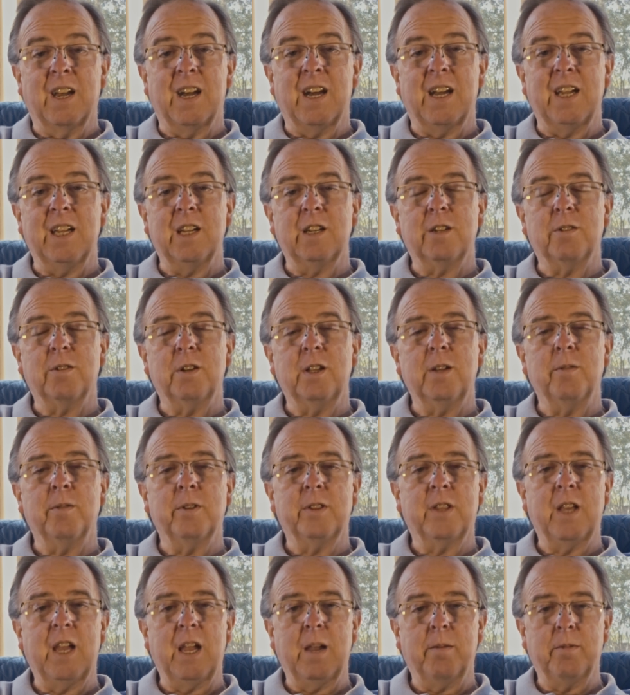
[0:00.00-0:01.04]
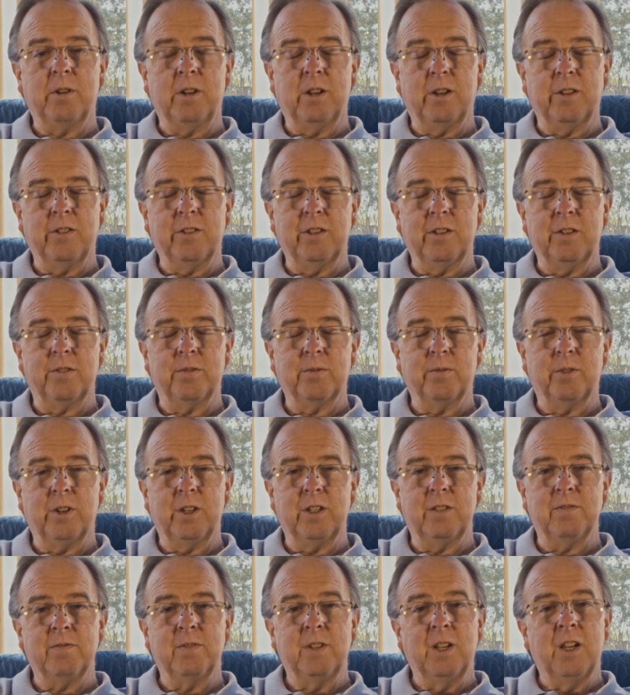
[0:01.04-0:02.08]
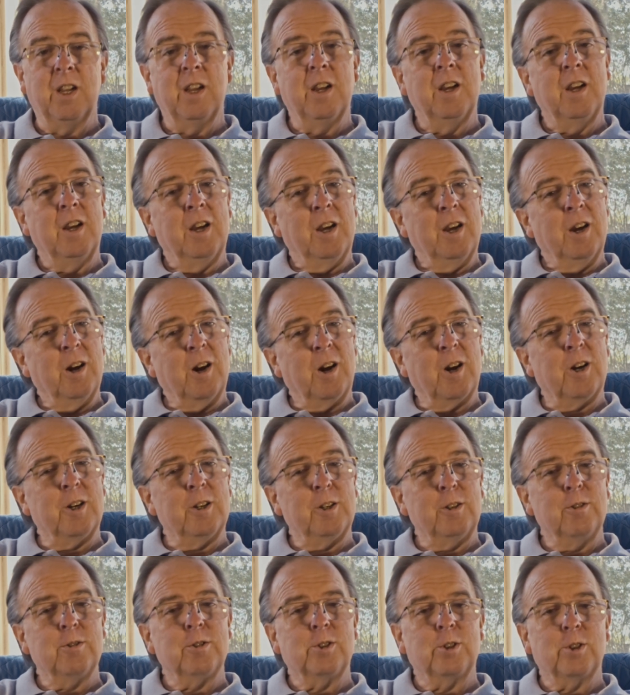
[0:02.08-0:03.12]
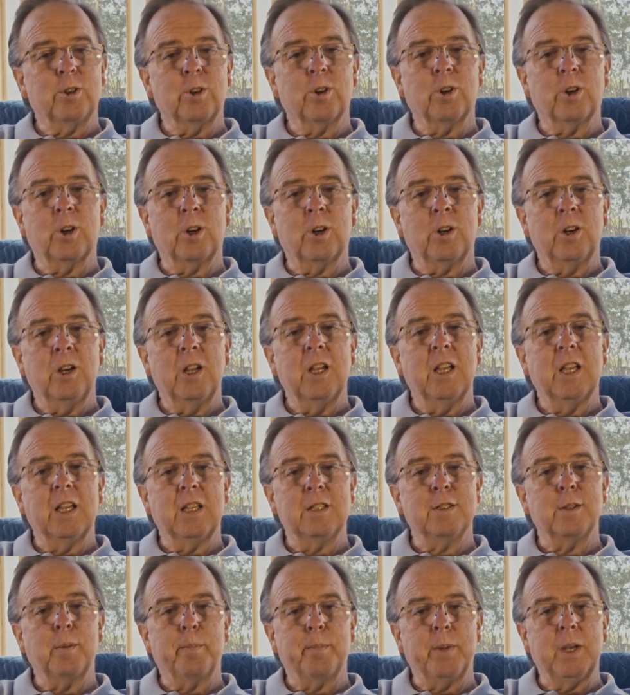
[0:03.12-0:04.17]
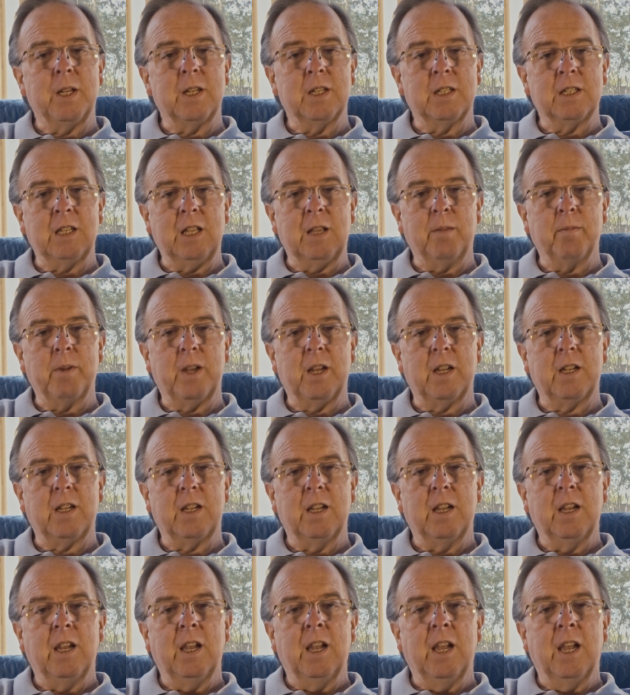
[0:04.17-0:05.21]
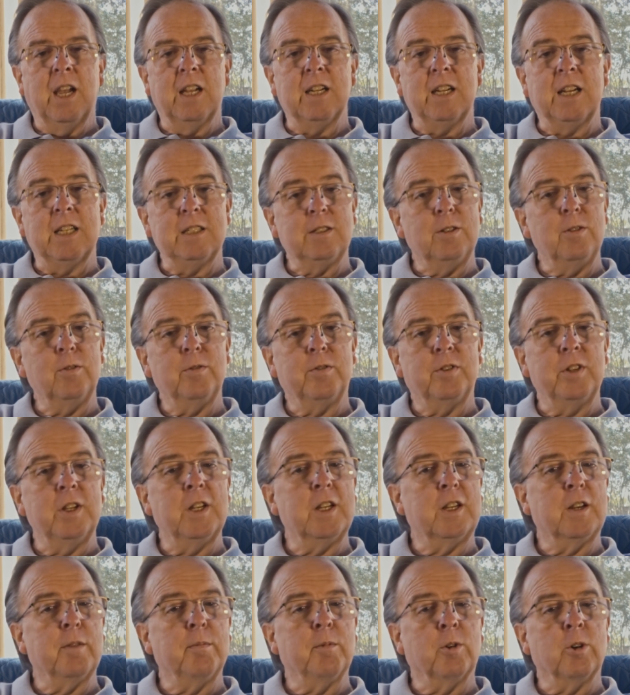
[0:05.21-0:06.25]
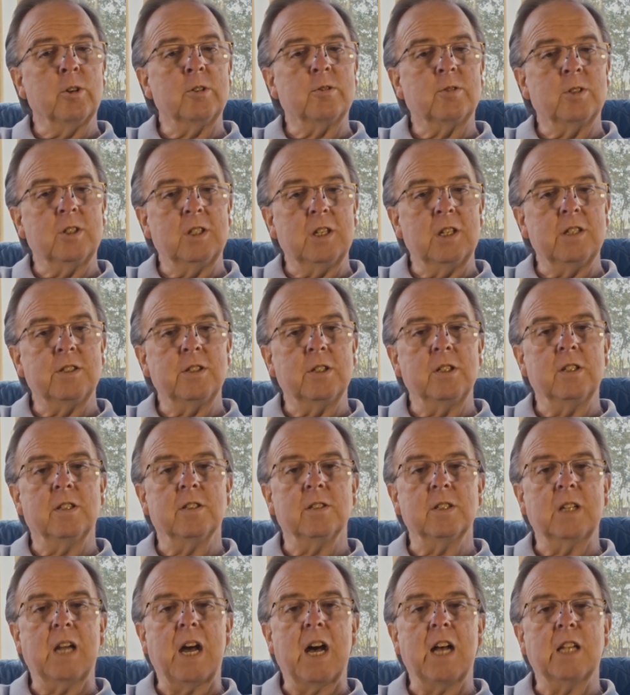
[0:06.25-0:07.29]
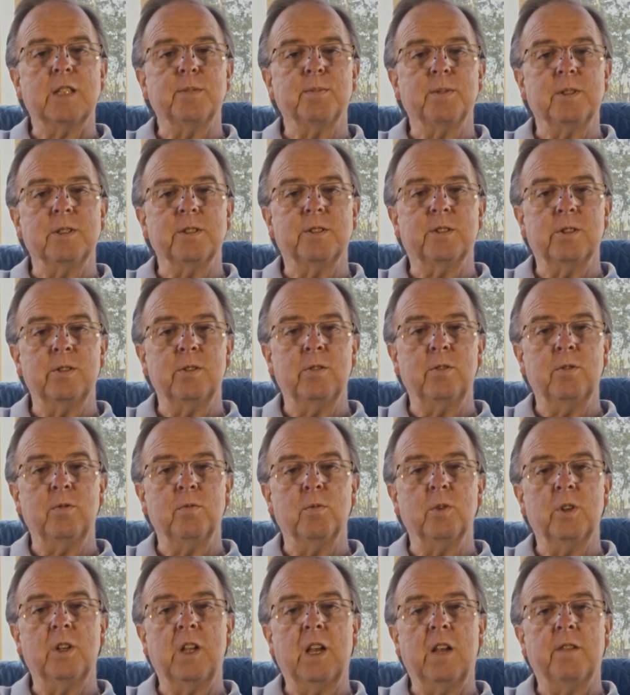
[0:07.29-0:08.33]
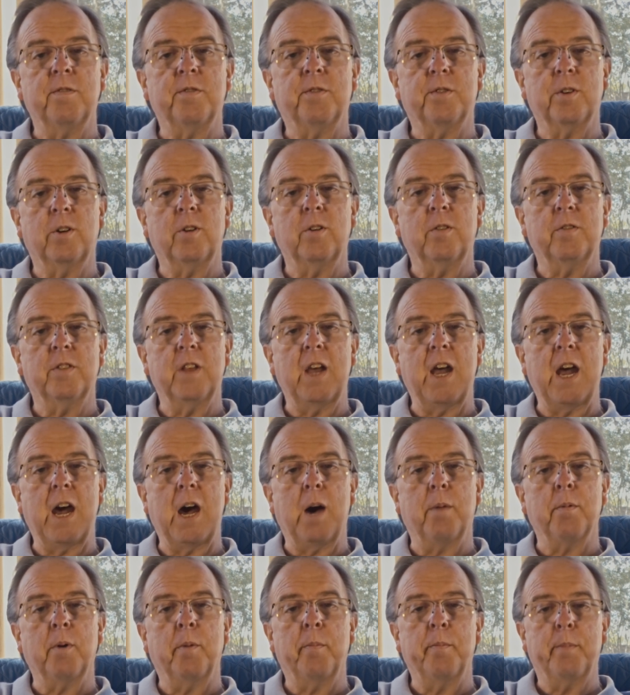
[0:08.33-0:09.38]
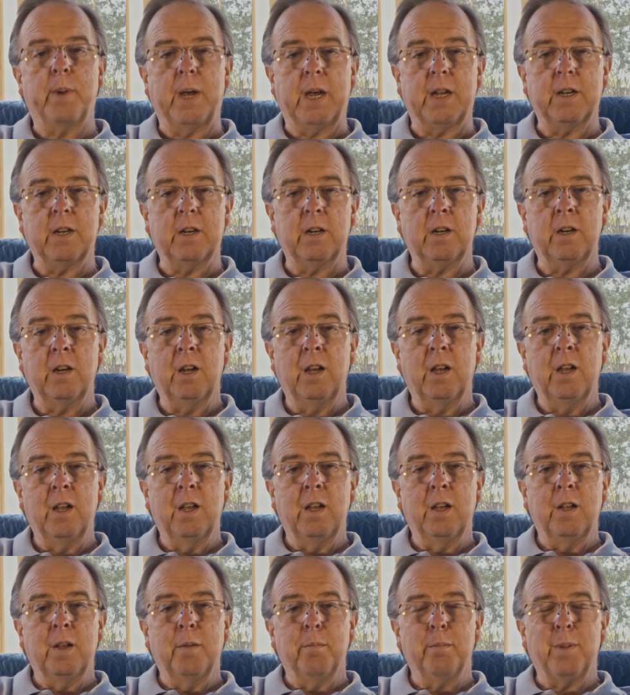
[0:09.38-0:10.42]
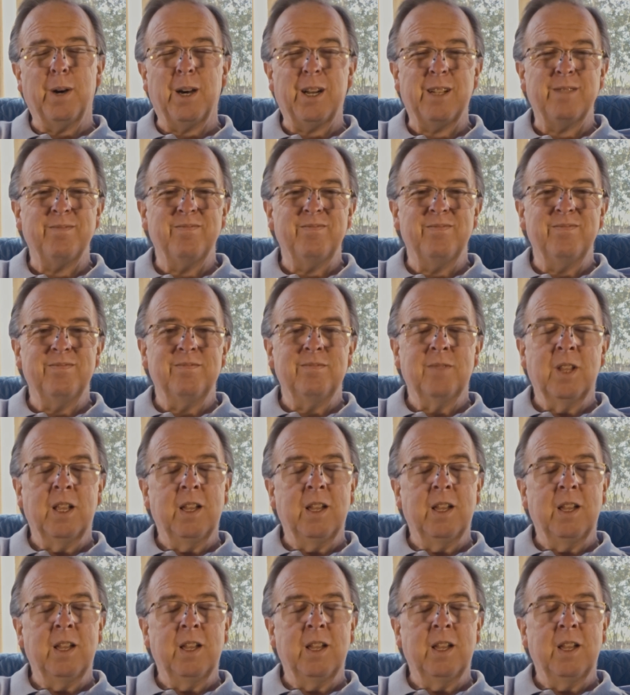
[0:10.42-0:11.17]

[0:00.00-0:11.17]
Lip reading: I agree with Hammond on this one. Are You Sure is a bit anemic, and I do think a more traditional gospel tune would have served the album better, but